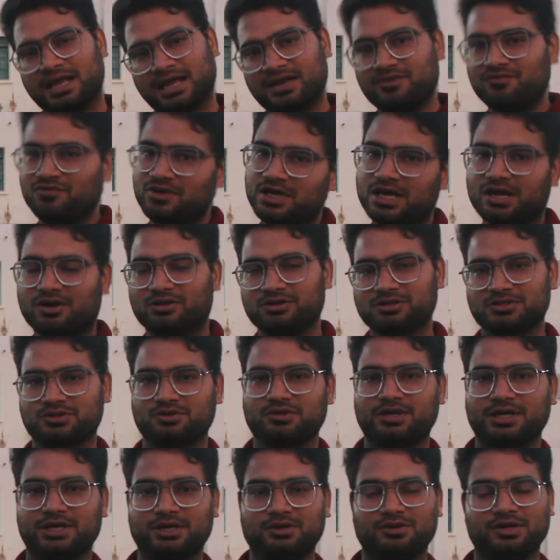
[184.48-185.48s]
and we are also
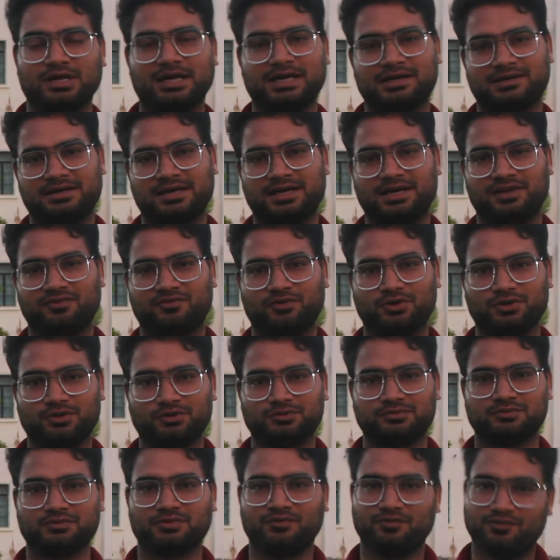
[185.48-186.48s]
going to get ready for you.
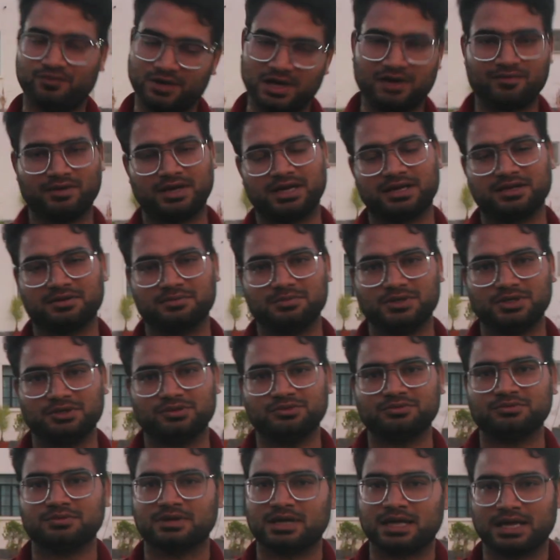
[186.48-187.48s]
We are welcoming
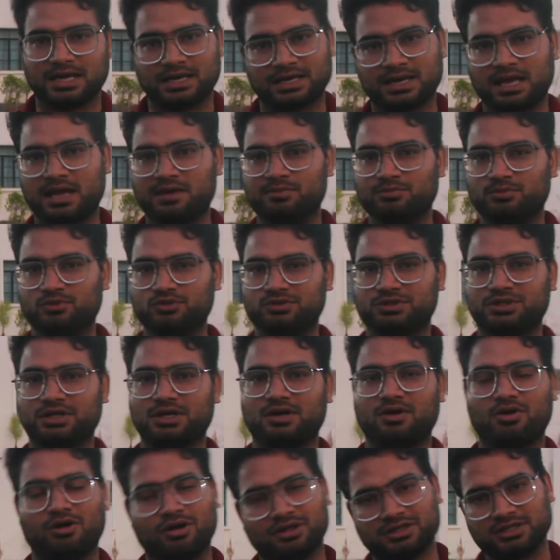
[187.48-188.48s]
you at IIM Bodh Gaya.
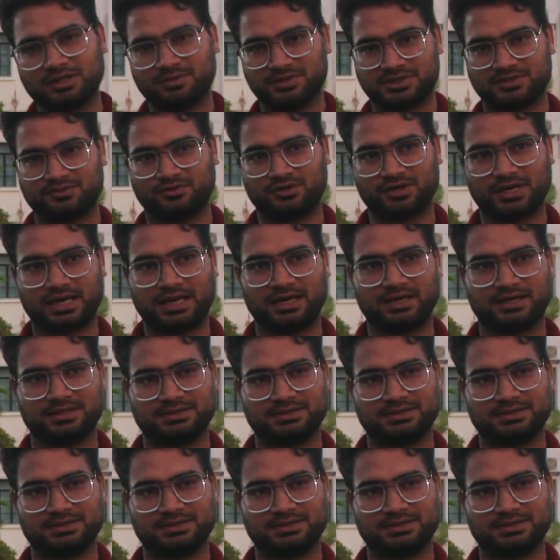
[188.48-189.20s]
All the best for your CAT